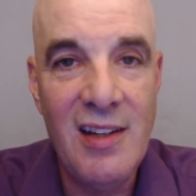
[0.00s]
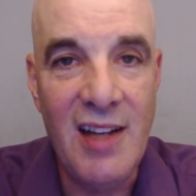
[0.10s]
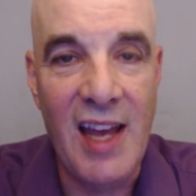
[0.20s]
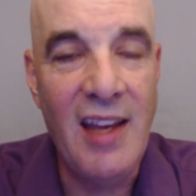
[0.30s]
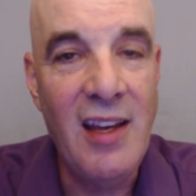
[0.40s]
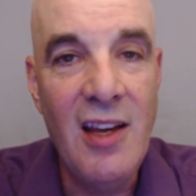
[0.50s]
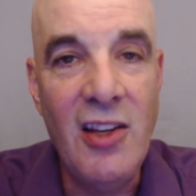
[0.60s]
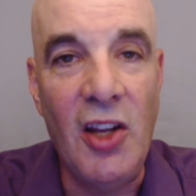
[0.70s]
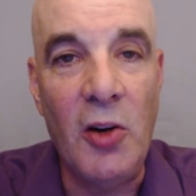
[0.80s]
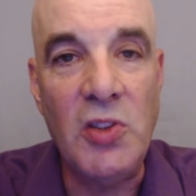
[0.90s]
Okay?
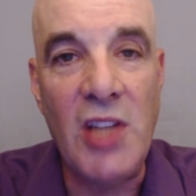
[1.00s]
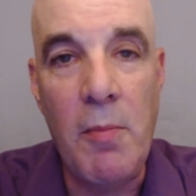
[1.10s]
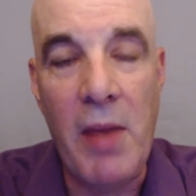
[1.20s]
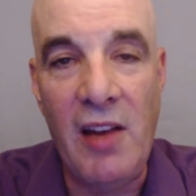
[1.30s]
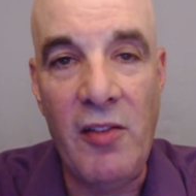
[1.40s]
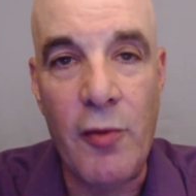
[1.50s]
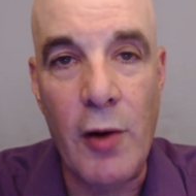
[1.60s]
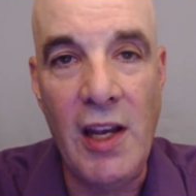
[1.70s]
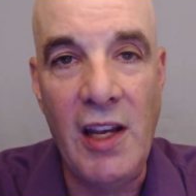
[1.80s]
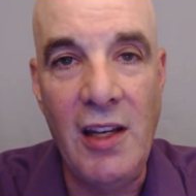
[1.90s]
You don't say
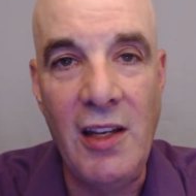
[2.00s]
pain-free.